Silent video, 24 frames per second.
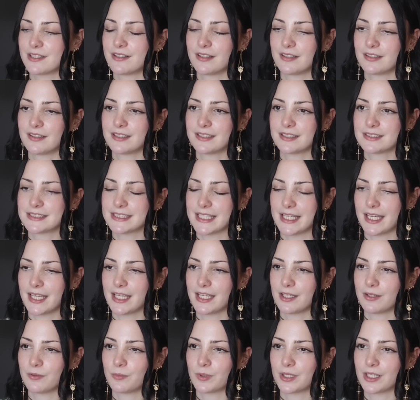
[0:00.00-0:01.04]
on
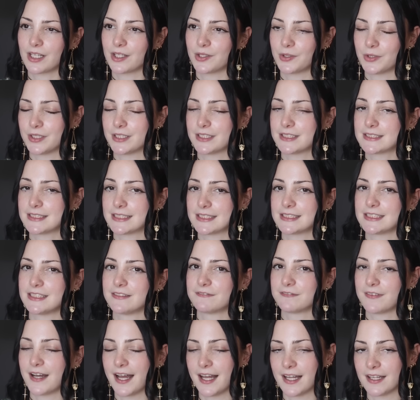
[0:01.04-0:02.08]
day
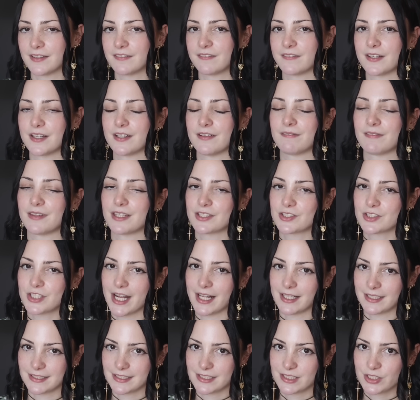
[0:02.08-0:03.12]
165 of the
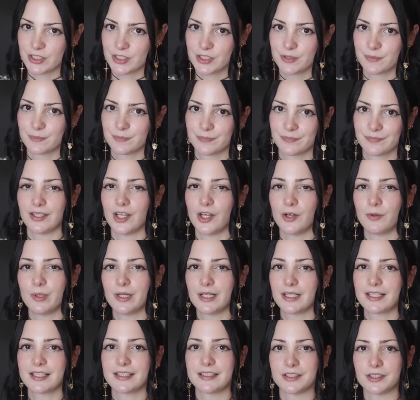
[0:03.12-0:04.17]
challenge. Noah
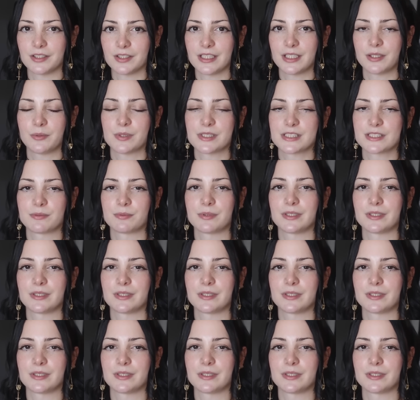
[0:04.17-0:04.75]
clearly was a